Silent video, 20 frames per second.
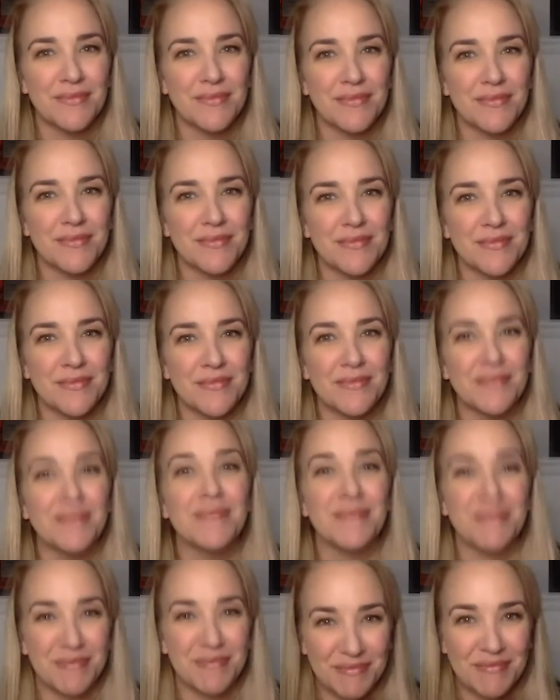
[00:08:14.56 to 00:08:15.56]

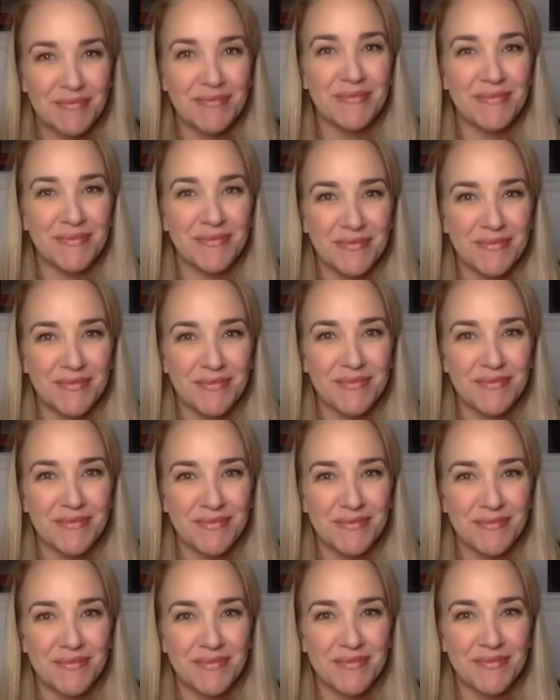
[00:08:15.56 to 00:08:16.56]

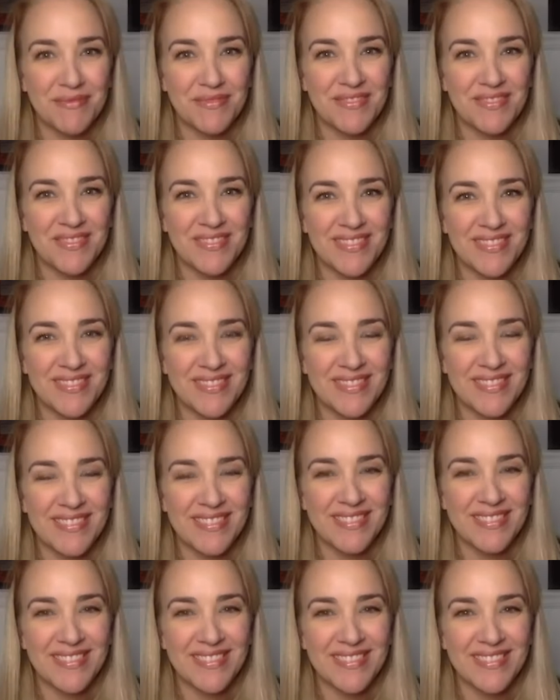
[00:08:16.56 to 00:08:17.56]

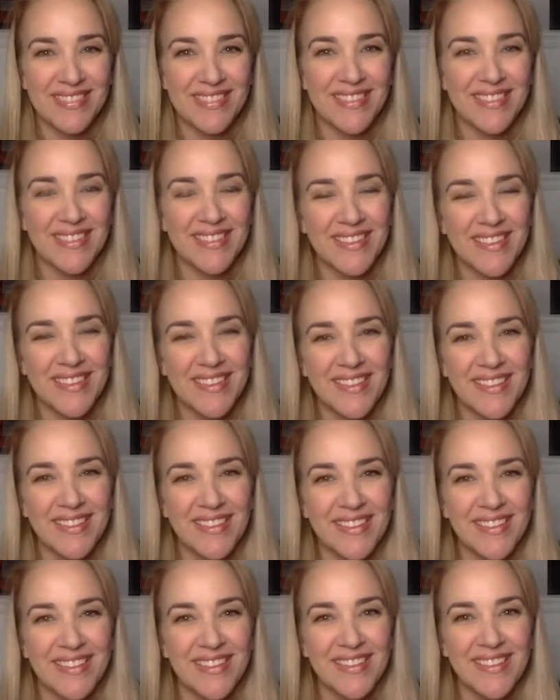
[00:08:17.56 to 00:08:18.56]

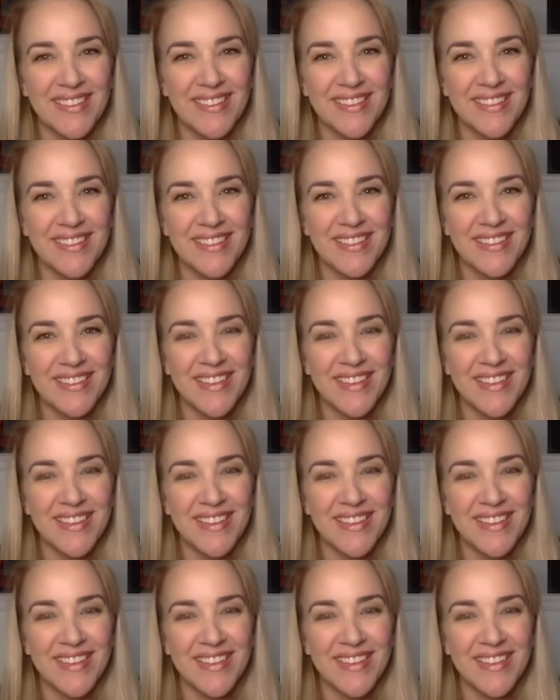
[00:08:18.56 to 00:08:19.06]
(not speaking)